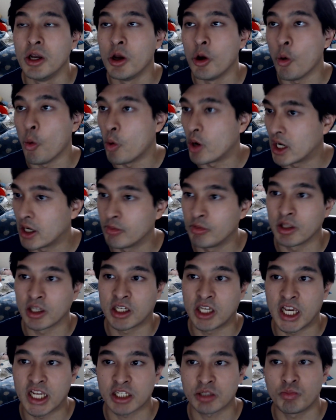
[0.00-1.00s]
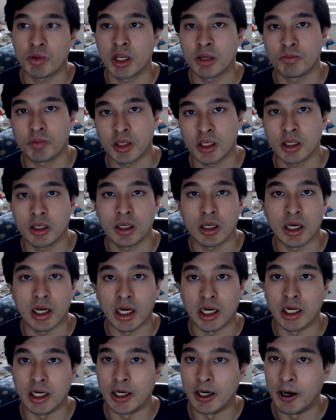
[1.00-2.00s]
whatever the case may be,
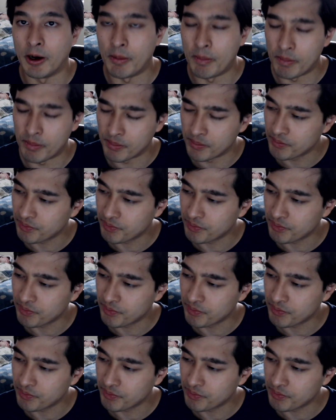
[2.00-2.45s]
um...